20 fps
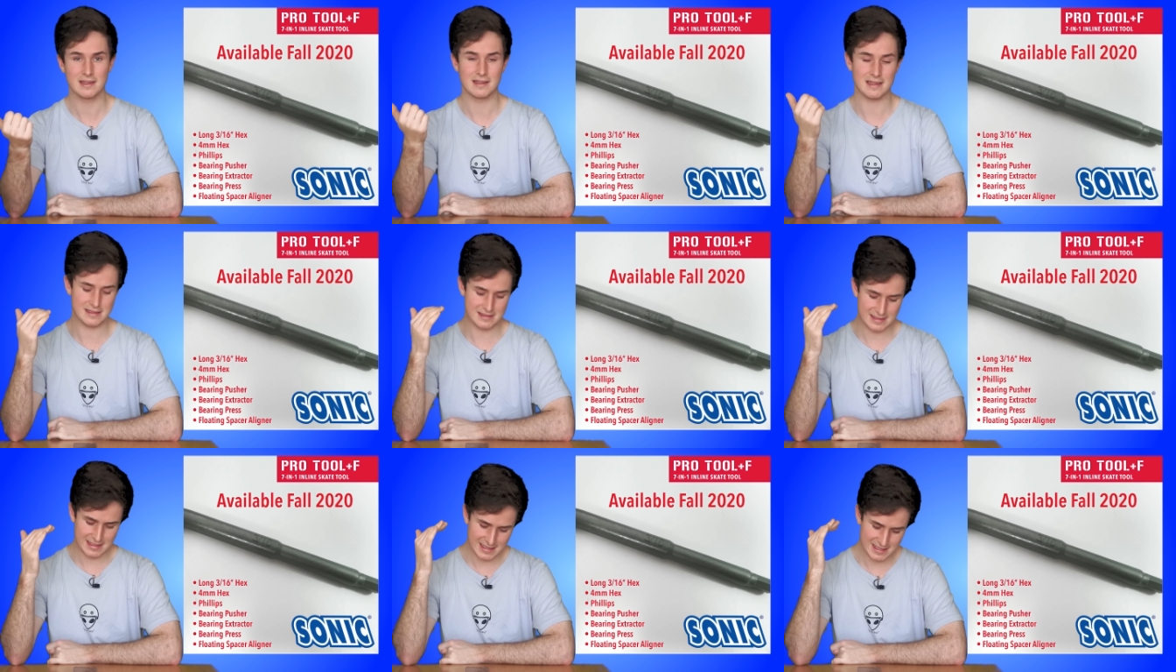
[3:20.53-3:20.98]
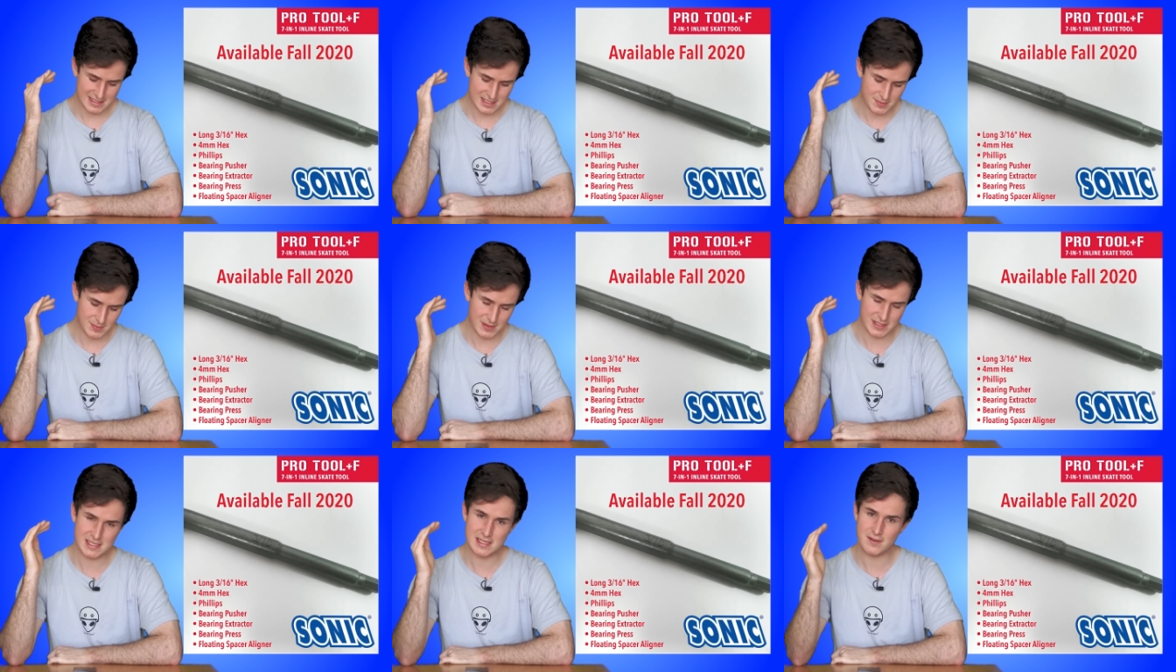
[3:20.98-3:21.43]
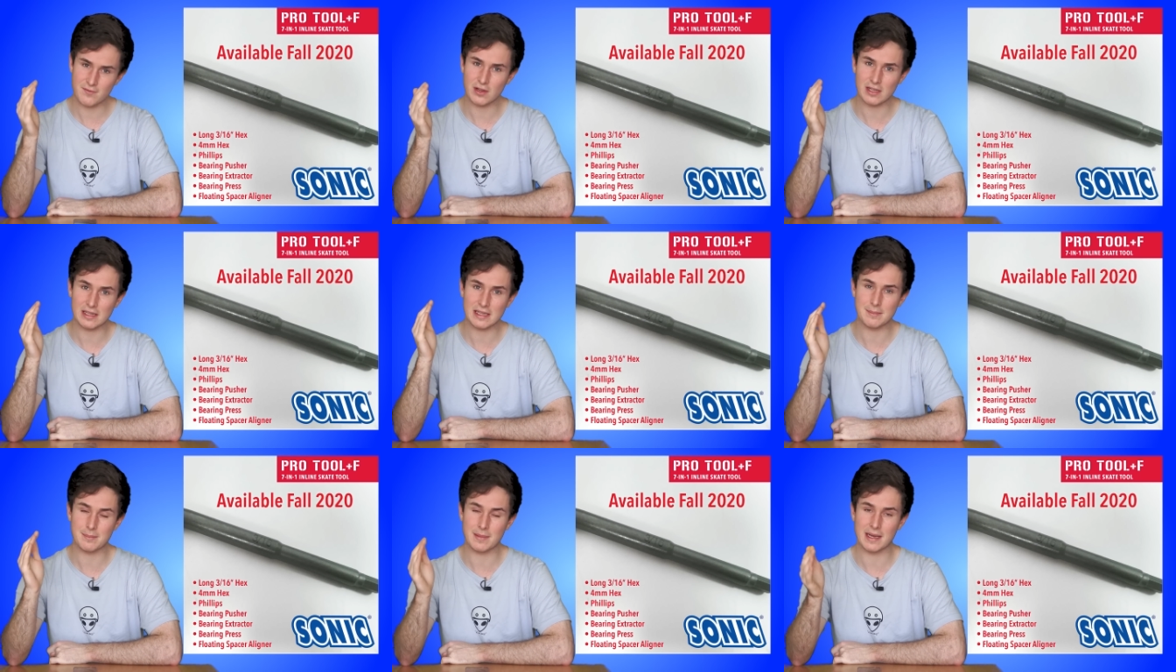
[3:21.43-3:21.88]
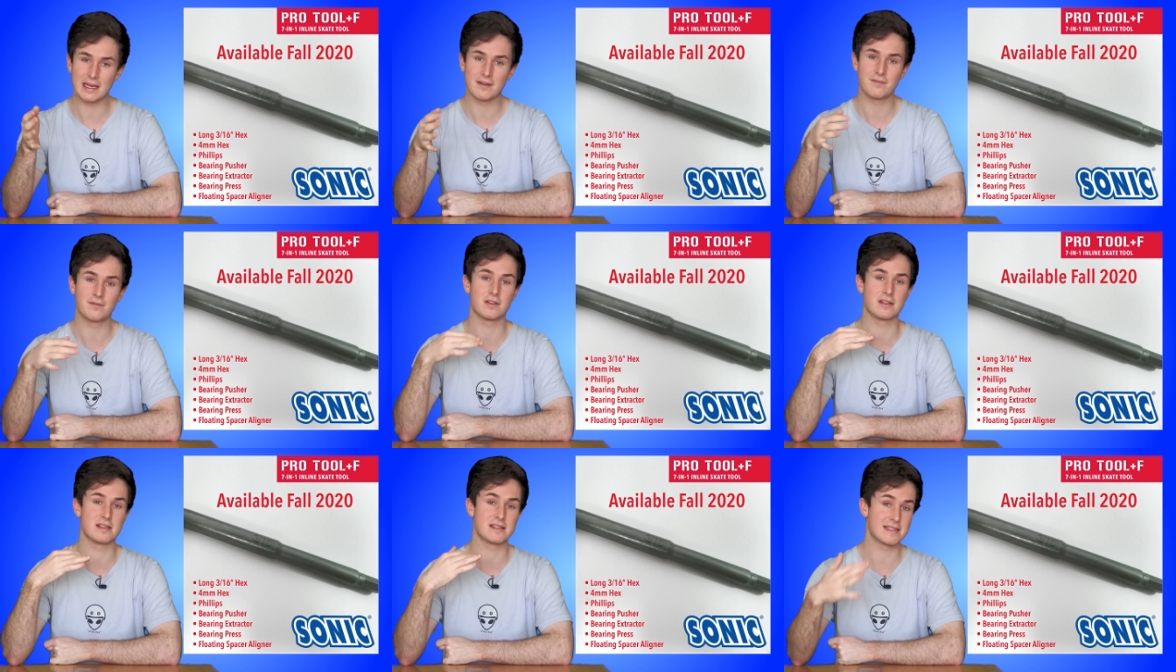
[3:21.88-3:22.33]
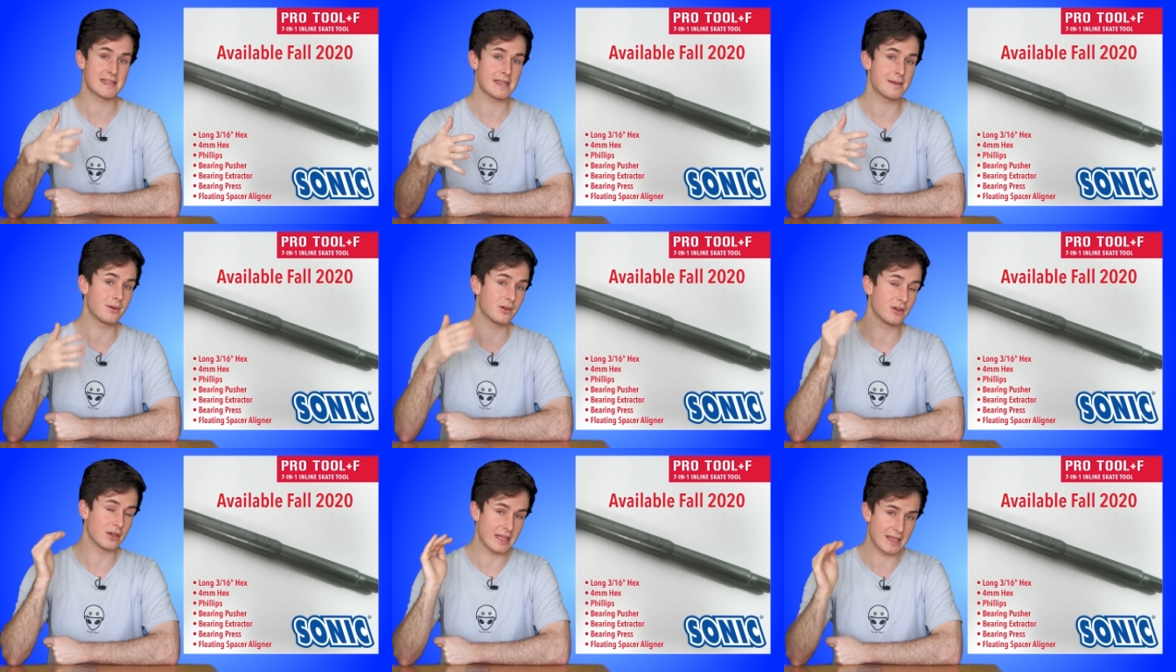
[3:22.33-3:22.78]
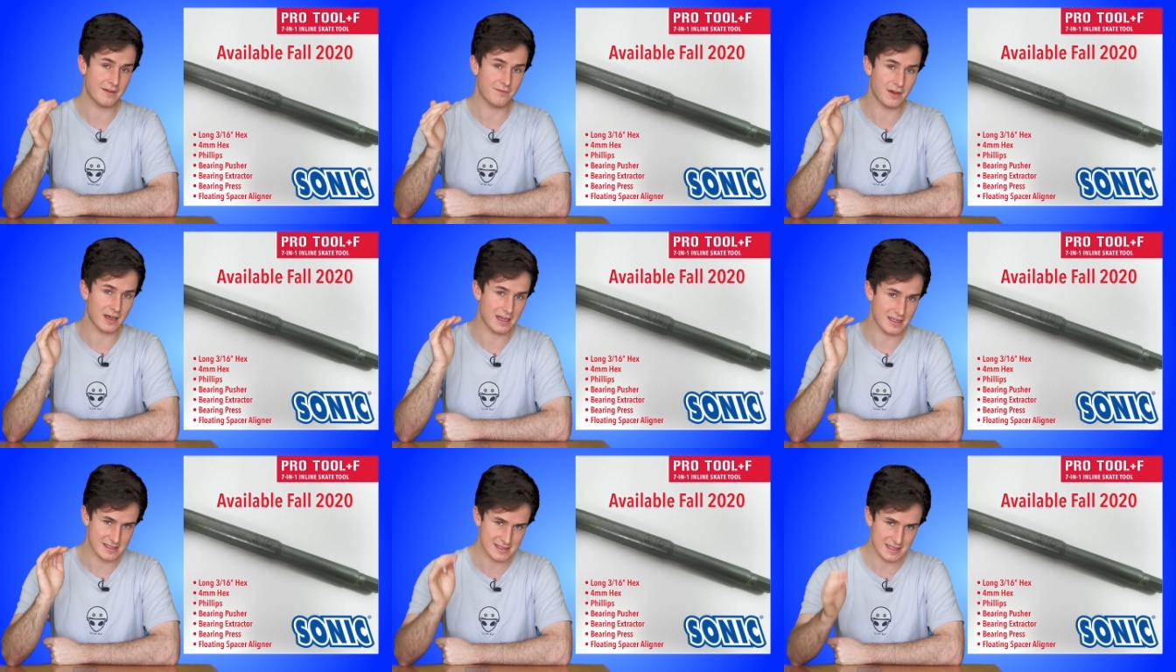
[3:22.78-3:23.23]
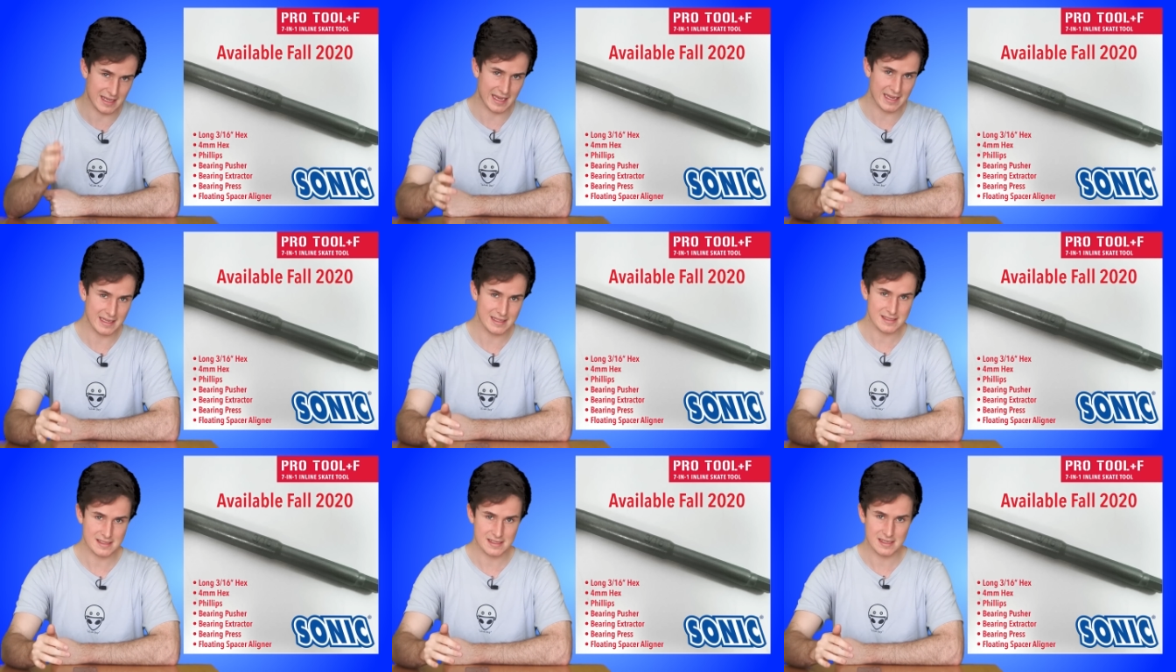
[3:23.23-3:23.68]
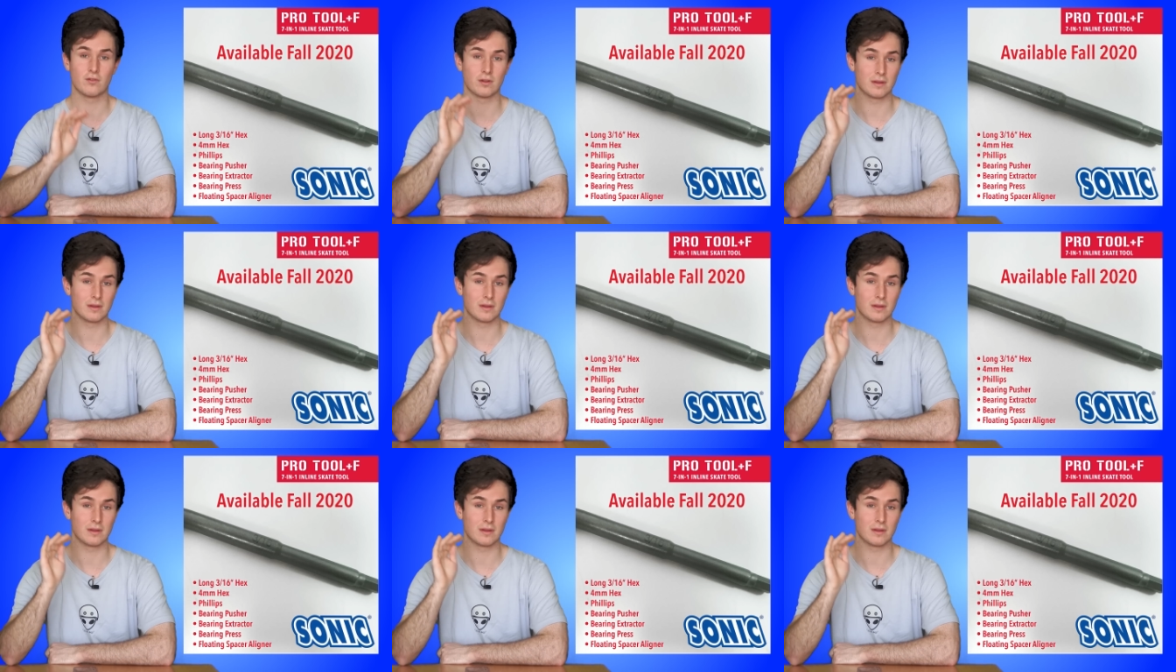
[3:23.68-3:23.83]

They say it's specifically made for the Seabro and FR skates.